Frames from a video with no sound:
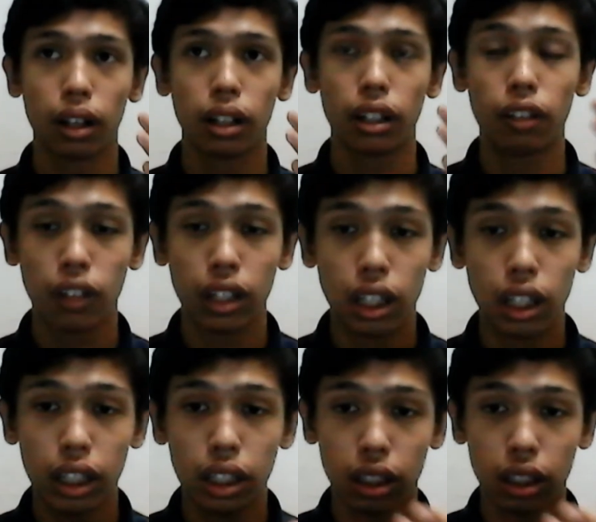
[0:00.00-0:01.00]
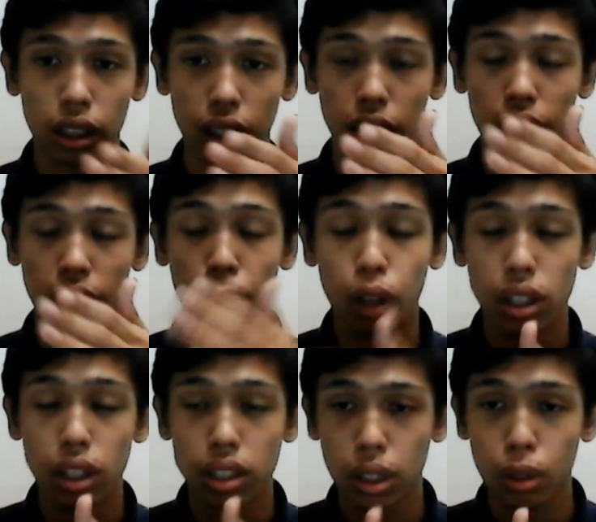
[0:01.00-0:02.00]
definitely the
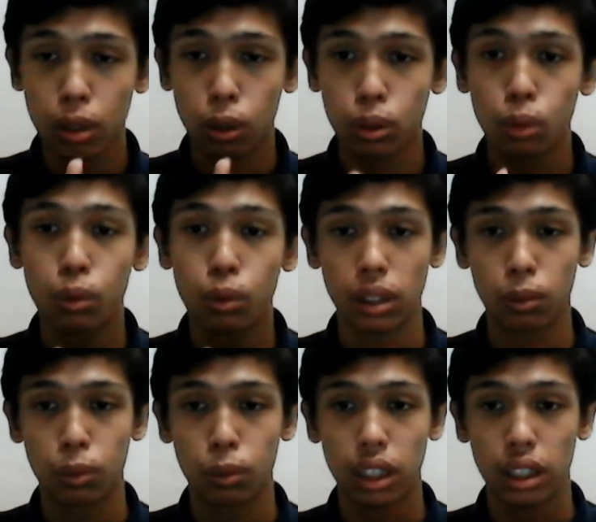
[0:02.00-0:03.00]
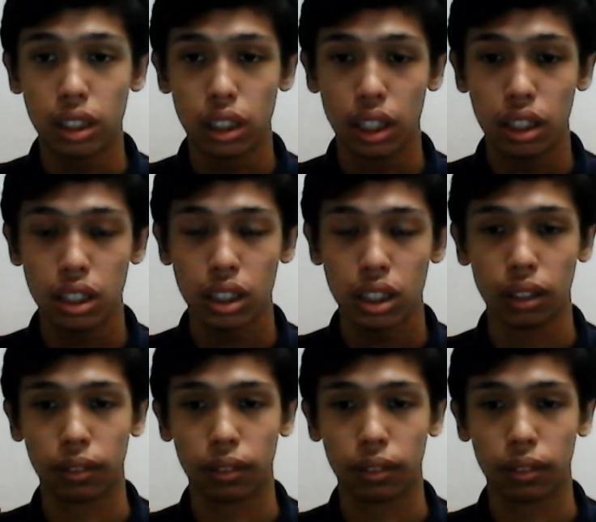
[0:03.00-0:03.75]
WACC also will change.